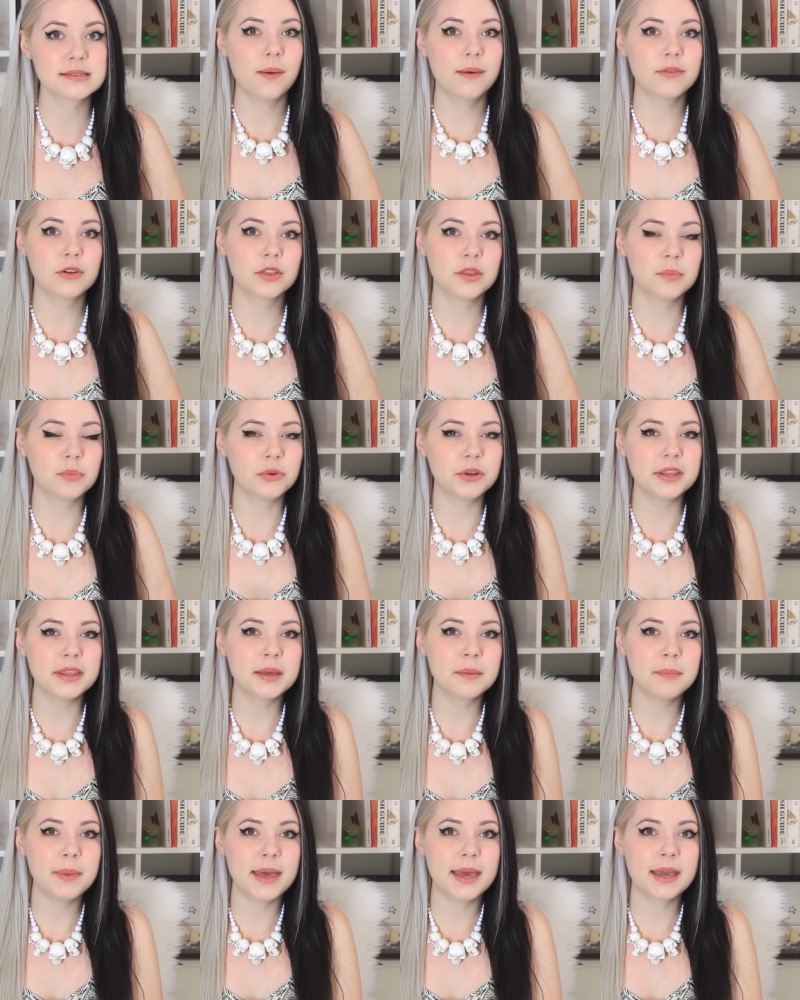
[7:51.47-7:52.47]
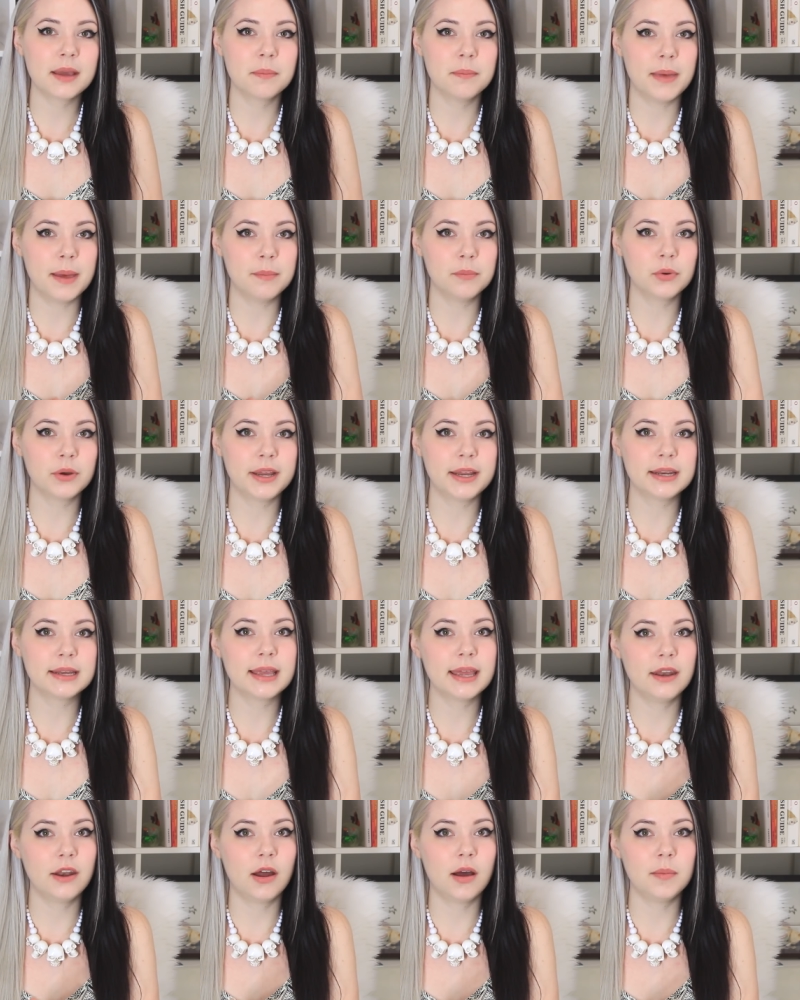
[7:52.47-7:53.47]
However, the breathing bag membrane
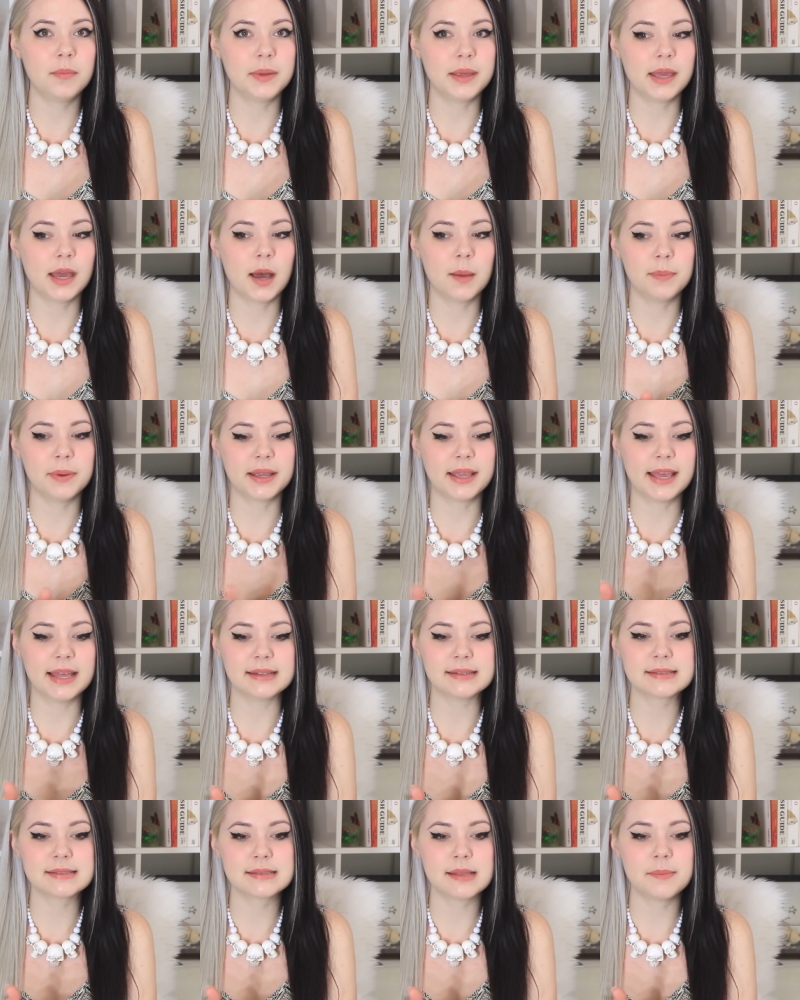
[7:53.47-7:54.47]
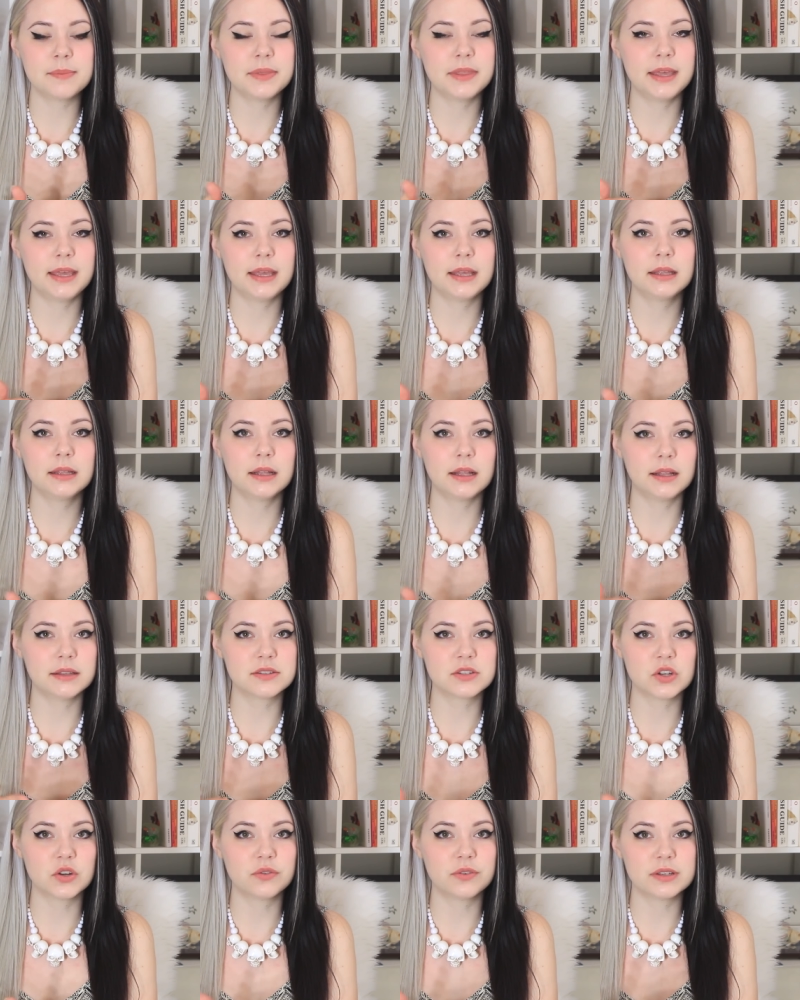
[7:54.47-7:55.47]
cannot be up against something, a
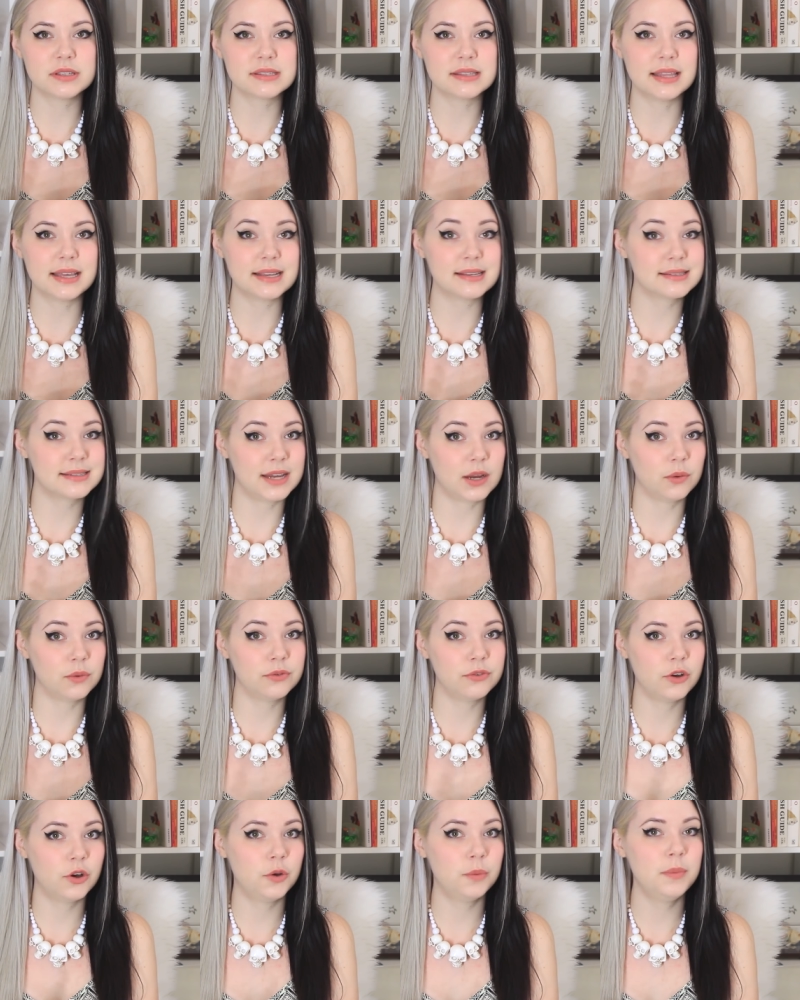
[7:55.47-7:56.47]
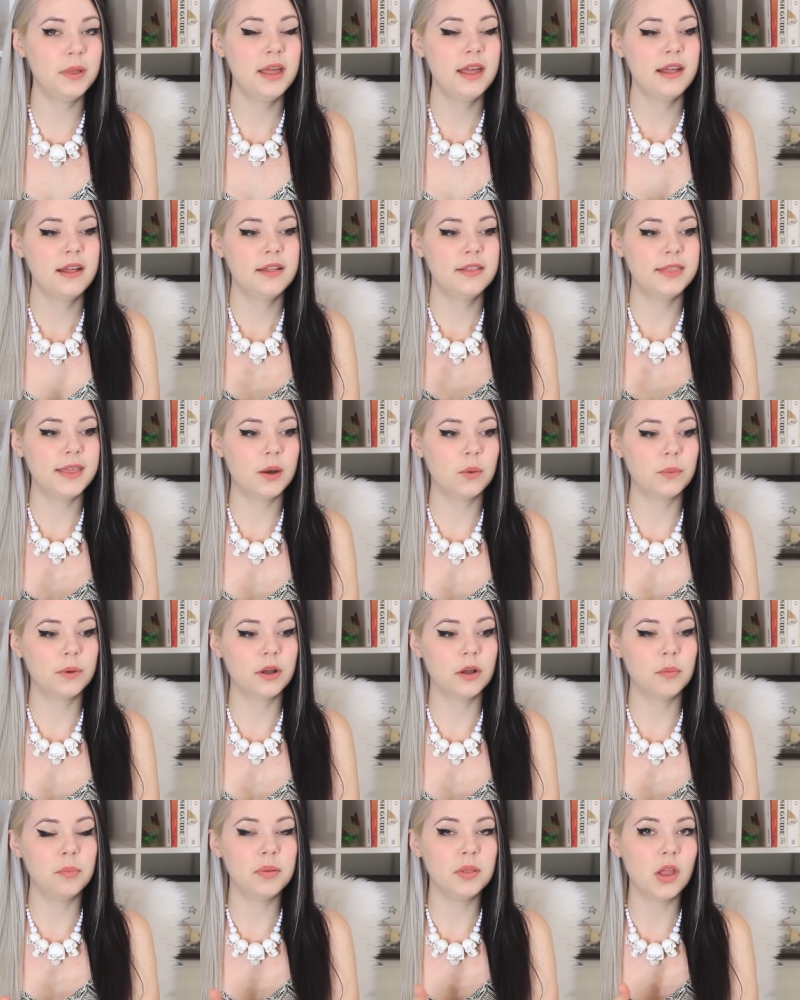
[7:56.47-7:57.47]
surface like styrofoam, that
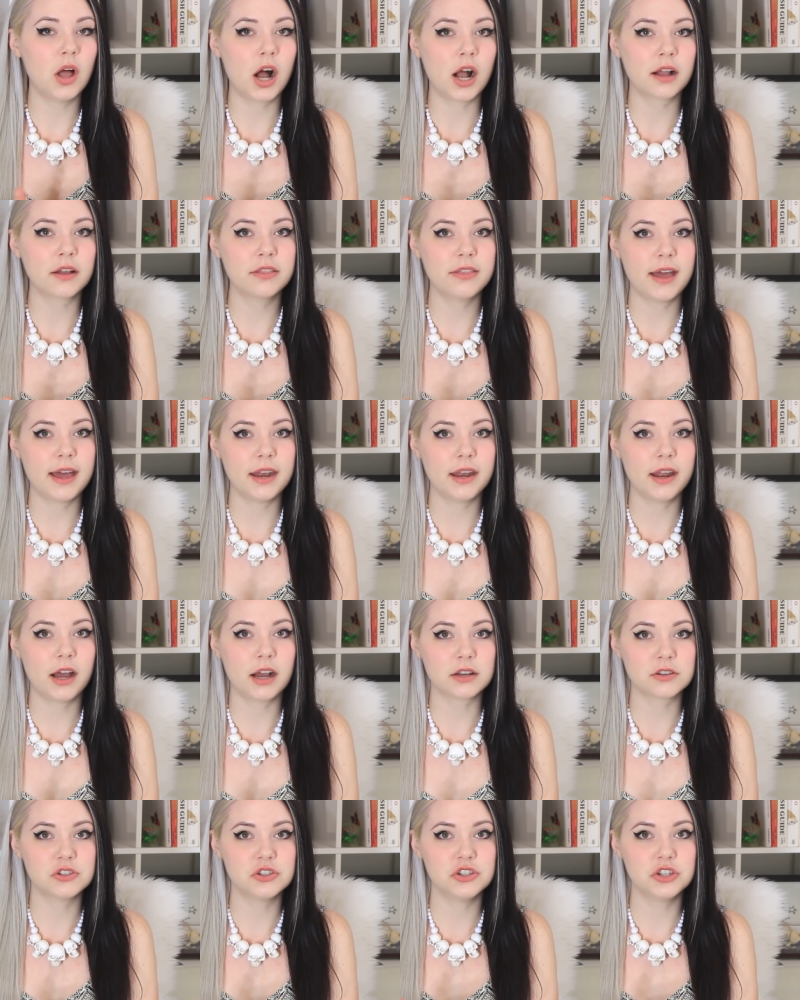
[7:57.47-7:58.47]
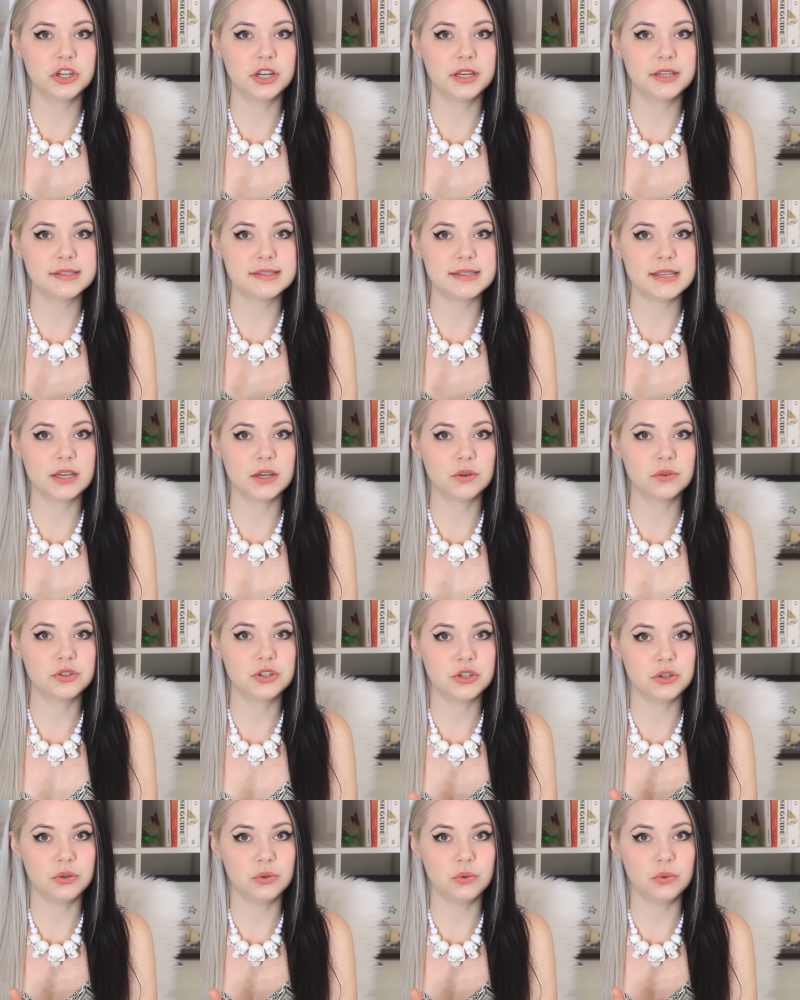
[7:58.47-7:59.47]
will block that oxygen
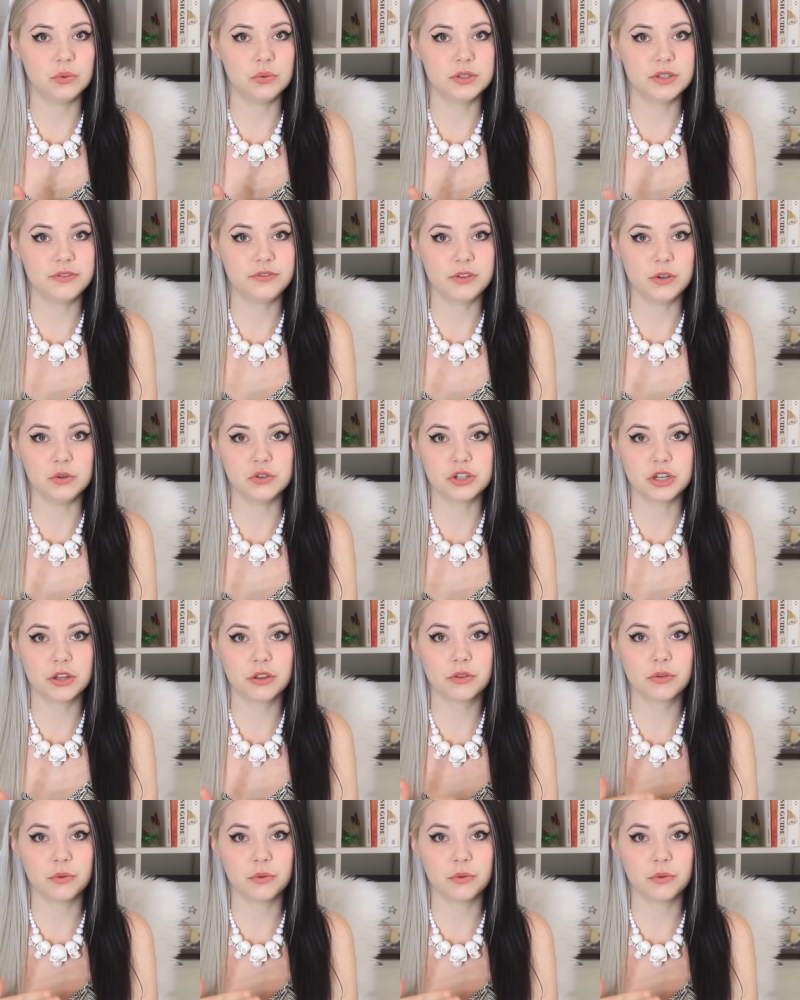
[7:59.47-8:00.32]
CO2 diffusion